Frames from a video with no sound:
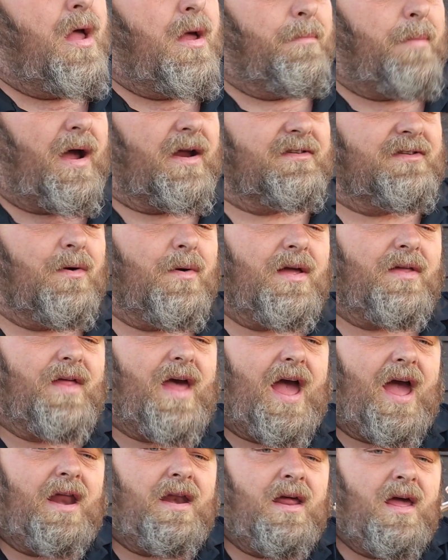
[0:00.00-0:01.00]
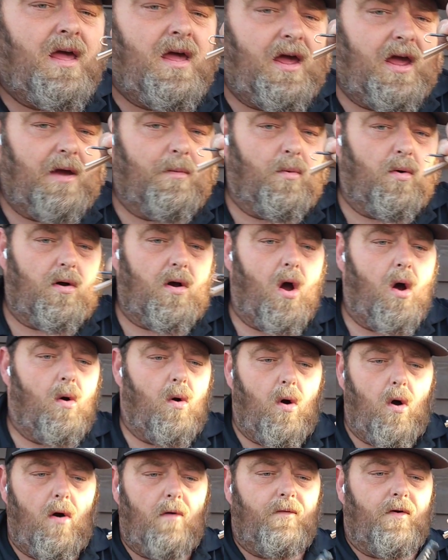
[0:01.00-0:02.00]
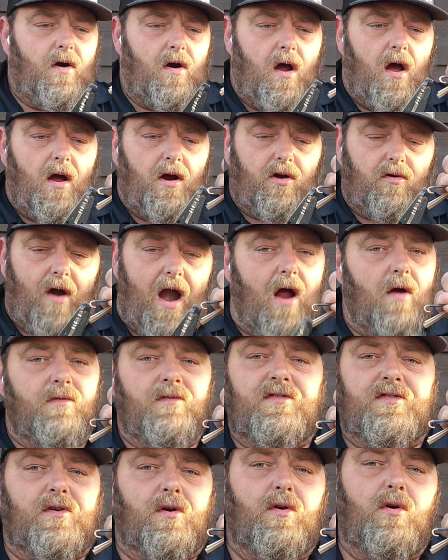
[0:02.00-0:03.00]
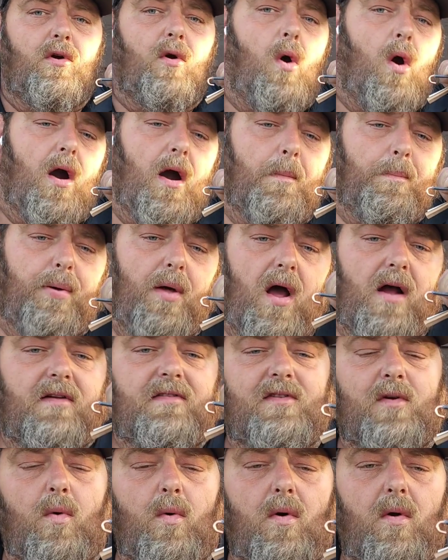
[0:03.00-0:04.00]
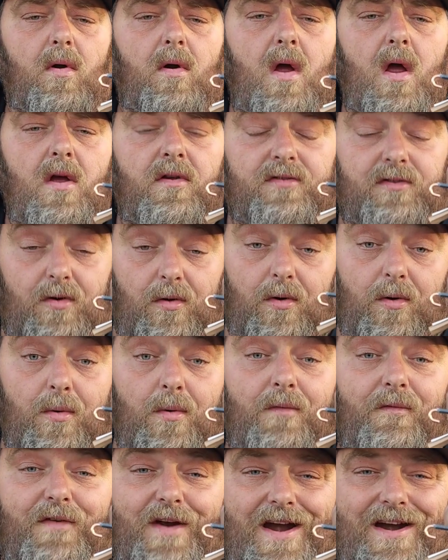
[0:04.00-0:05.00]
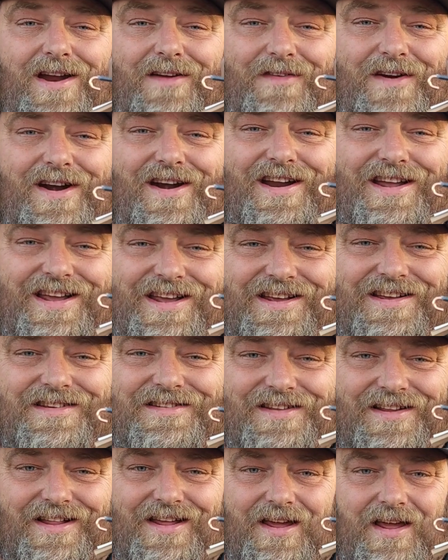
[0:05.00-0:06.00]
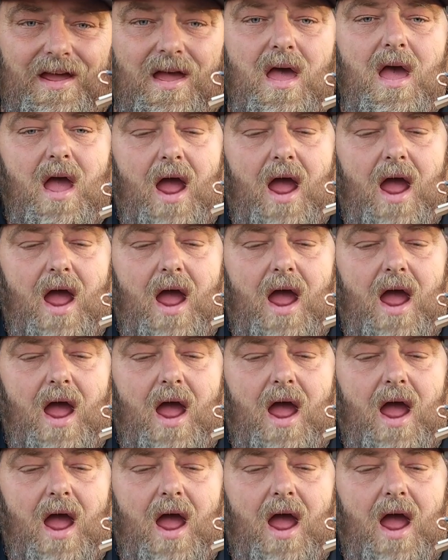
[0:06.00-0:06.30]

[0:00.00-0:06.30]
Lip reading: By doing that, it will go over a ground screw or a plug screw very, very easily.